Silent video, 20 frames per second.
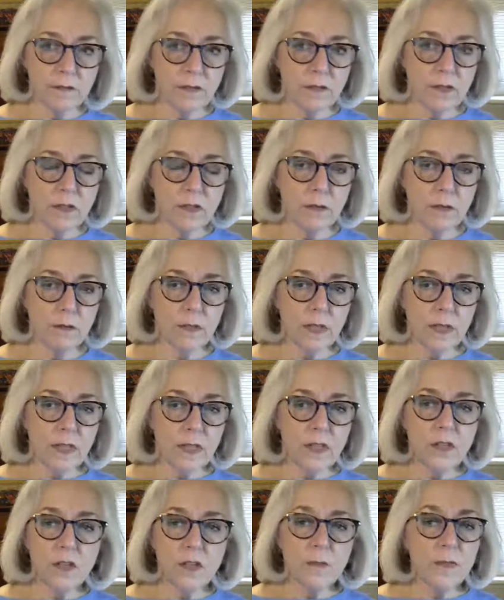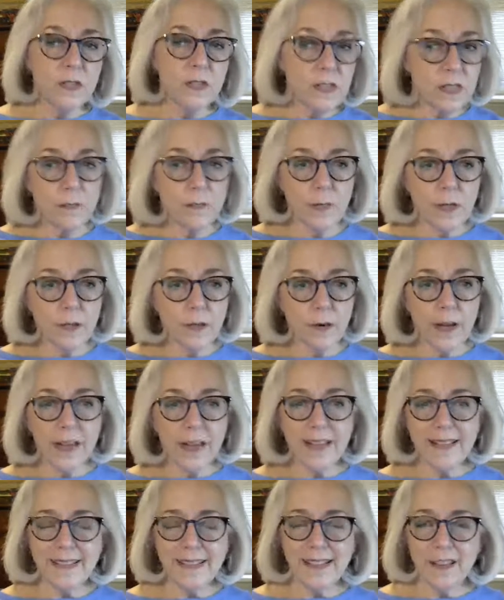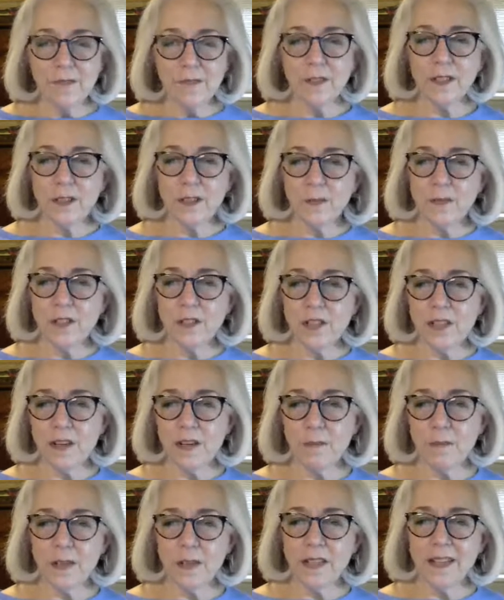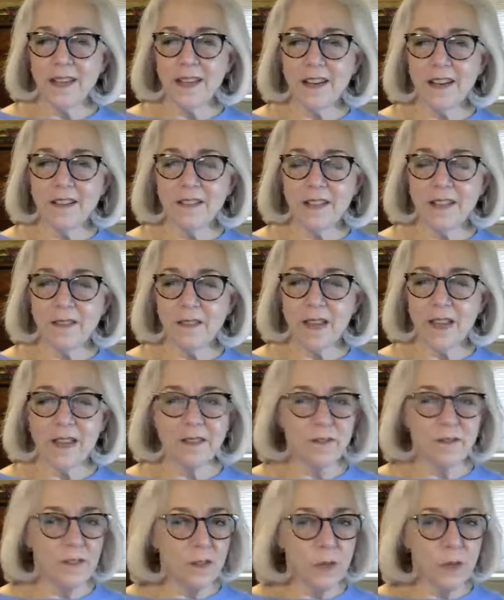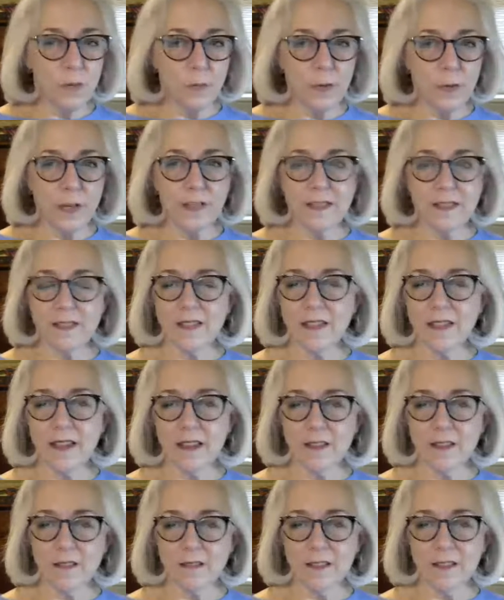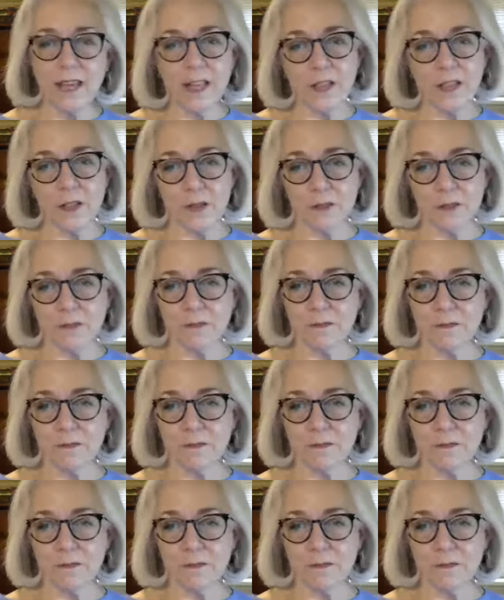So, Jim, this has been great. I really appreciate being here and you're putting this together. Thank you.